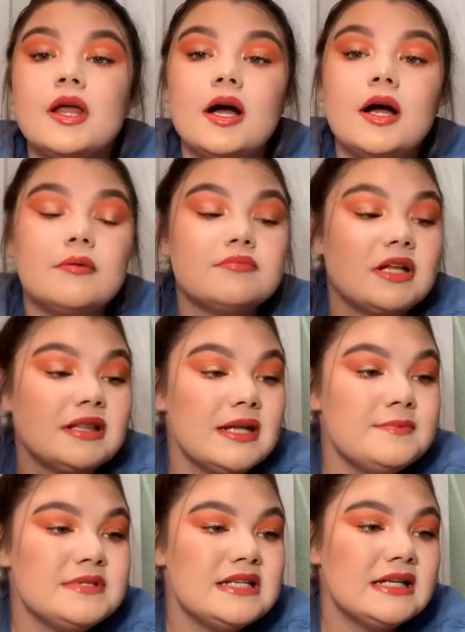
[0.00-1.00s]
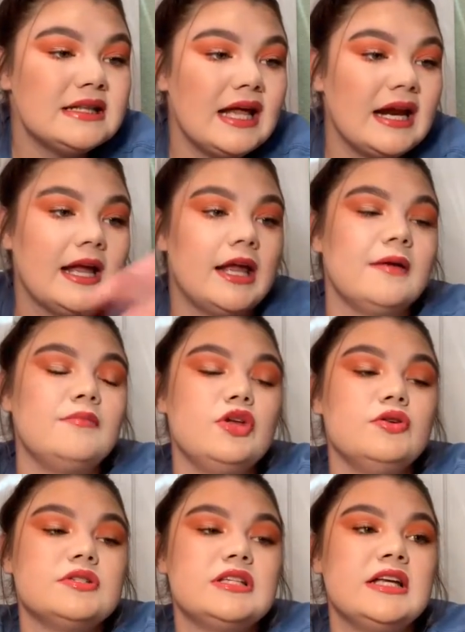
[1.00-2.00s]
The lipstick that I am
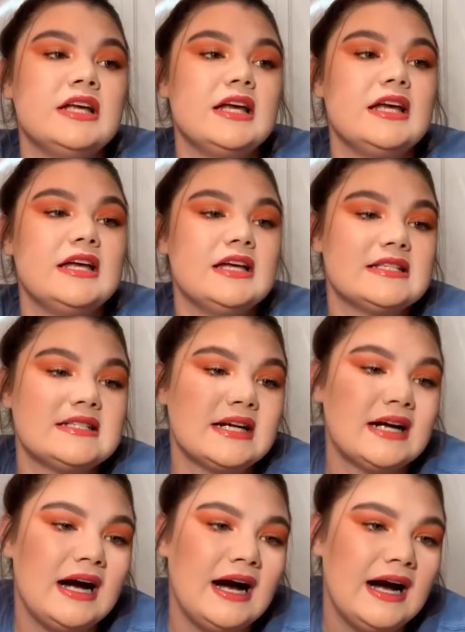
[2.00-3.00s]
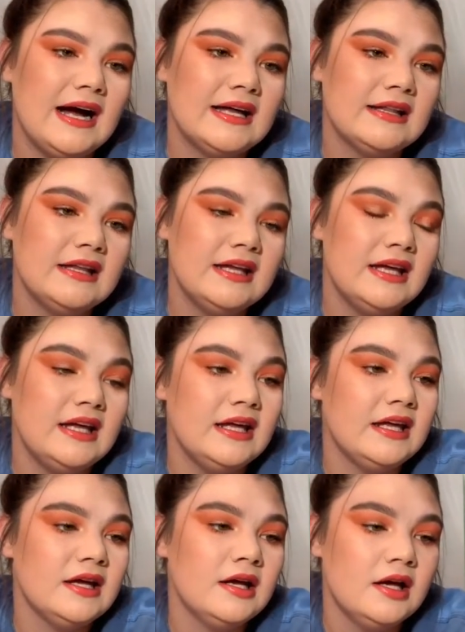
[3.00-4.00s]
using is the
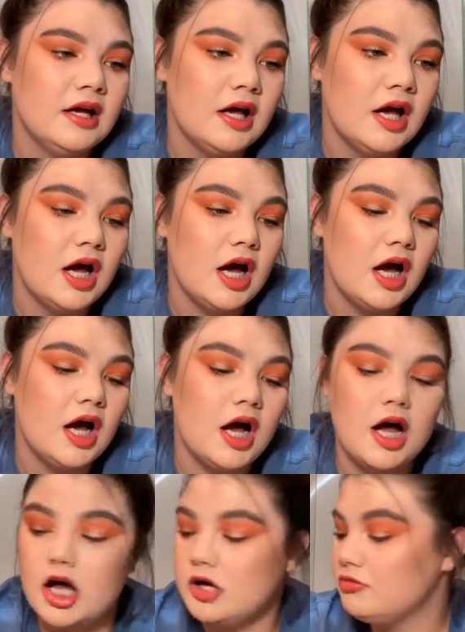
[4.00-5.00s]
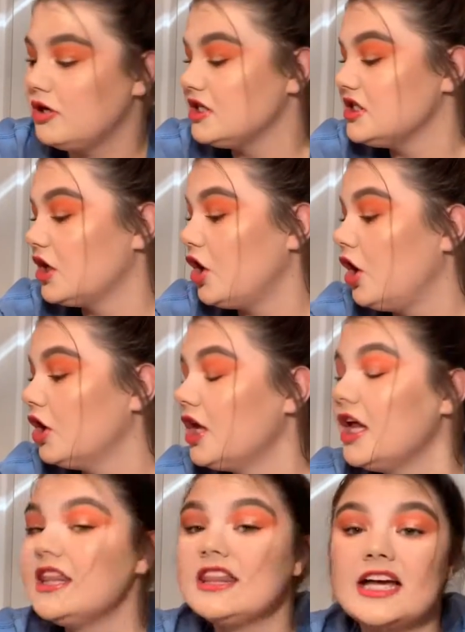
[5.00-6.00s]
Kylie, what is it called,
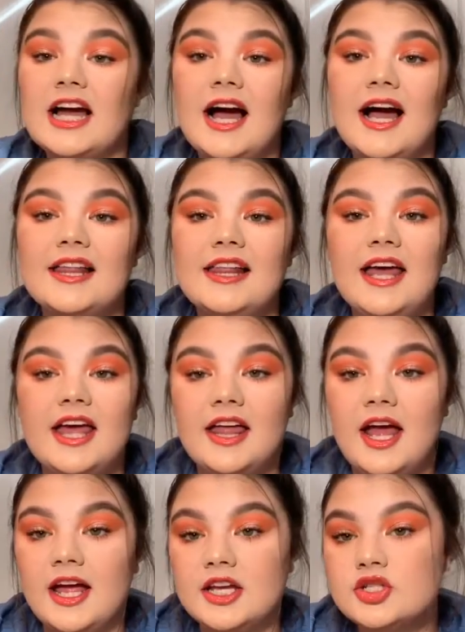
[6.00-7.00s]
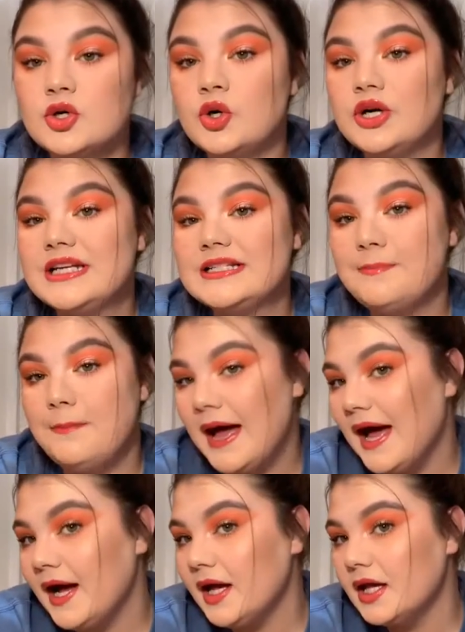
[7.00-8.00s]
the Kylie Angel Is
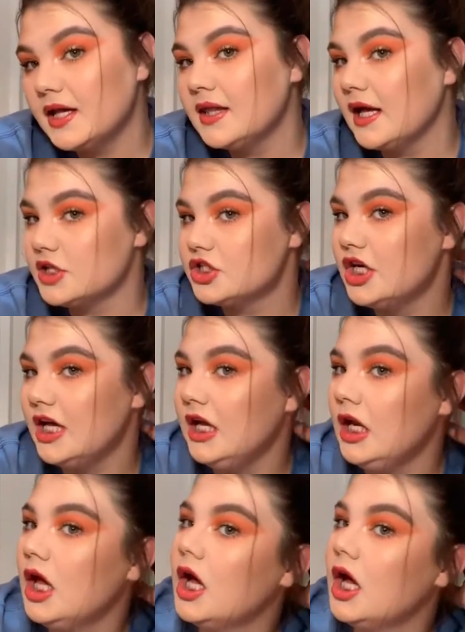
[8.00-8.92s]
Back, in that shade.